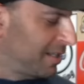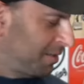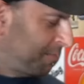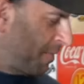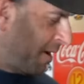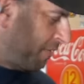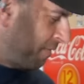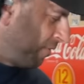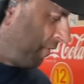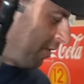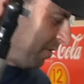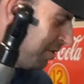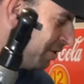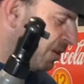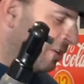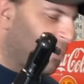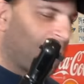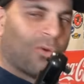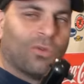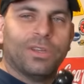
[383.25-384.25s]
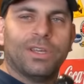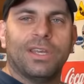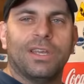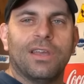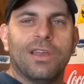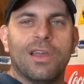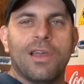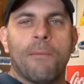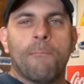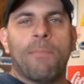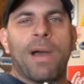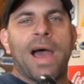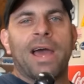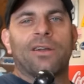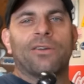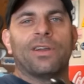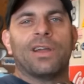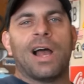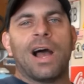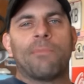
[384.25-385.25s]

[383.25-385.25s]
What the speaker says: it's my first and only battery